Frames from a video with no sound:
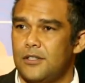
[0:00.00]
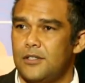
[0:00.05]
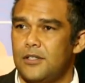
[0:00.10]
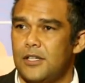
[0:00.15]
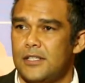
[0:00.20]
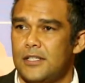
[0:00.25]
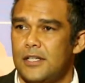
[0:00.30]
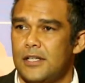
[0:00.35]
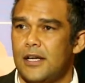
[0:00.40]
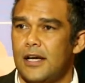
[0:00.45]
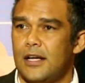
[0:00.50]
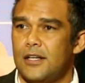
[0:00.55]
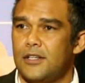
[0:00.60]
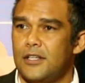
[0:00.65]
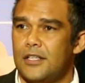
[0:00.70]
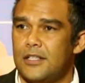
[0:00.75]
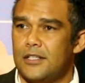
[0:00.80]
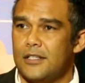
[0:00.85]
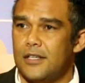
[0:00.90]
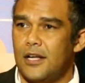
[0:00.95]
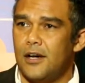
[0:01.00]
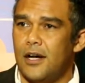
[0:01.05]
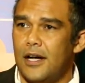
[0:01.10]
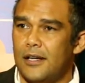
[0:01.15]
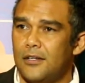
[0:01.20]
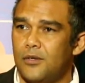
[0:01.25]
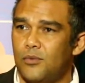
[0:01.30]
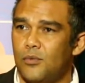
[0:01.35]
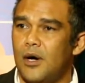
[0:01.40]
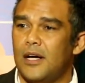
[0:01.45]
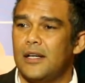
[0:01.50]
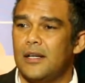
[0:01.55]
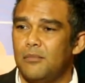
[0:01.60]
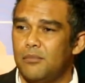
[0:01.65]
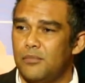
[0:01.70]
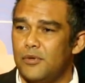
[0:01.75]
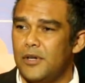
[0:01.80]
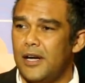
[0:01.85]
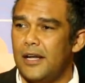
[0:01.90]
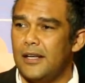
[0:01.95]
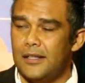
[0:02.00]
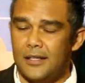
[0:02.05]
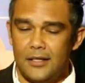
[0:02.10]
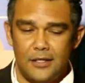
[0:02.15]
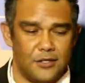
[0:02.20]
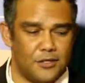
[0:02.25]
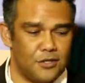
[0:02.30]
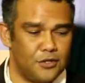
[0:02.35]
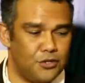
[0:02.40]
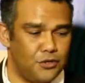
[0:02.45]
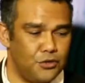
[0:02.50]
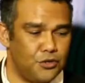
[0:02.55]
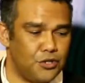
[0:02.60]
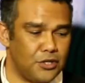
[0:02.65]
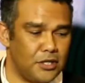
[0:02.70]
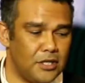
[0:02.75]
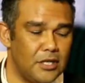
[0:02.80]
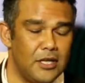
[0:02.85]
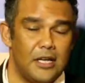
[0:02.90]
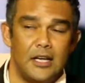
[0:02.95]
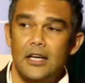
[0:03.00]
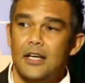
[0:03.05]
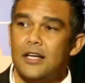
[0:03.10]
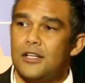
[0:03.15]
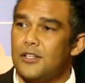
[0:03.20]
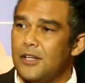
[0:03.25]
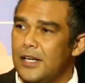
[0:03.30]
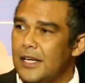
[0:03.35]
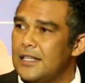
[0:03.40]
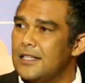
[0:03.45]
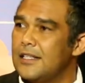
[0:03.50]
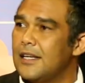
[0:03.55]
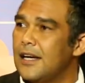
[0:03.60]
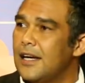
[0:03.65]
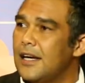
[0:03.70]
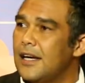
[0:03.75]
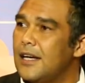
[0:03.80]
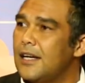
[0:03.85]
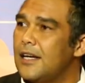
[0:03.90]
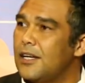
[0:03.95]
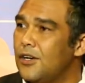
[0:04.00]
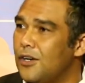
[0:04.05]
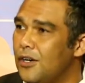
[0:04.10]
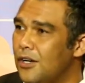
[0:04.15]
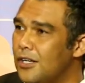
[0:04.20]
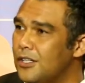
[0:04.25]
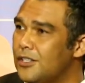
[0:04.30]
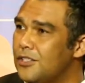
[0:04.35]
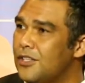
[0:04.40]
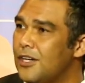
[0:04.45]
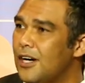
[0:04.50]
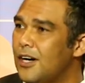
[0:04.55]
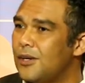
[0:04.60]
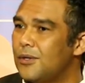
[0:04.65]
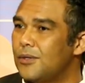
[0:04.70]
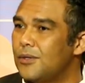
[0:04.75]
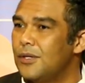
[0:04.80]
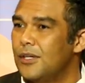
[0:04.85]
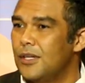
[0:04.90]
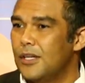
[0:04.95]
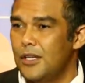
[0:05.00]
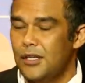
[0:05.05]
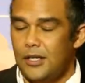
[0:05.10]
across the country is now under one umbrella institution. So SKA, HartRAO,